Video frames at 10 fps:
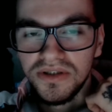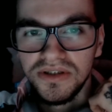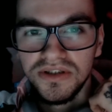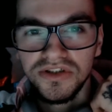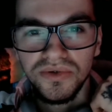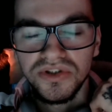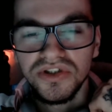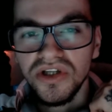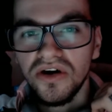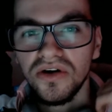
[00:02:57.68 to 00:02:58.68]
So it's
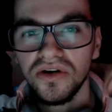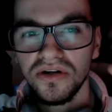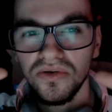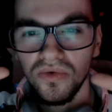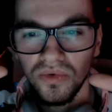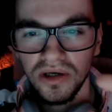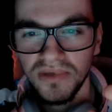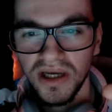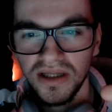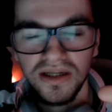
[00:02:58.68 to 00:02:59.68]
not all that
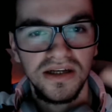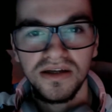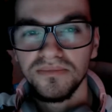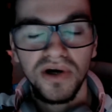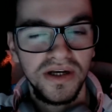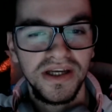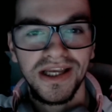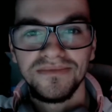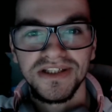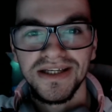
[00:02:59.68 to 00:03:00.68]
bad, and I can buy the
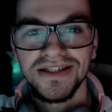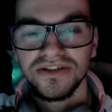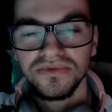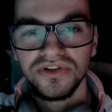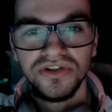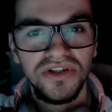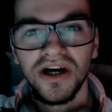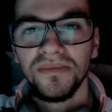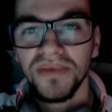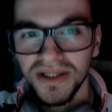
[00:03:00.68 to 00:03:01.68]
games again, so it's not
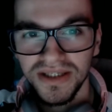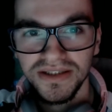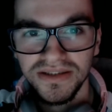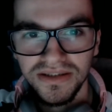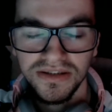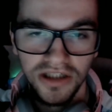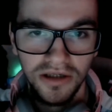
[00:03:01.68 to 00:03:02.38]
a biggie. It's not a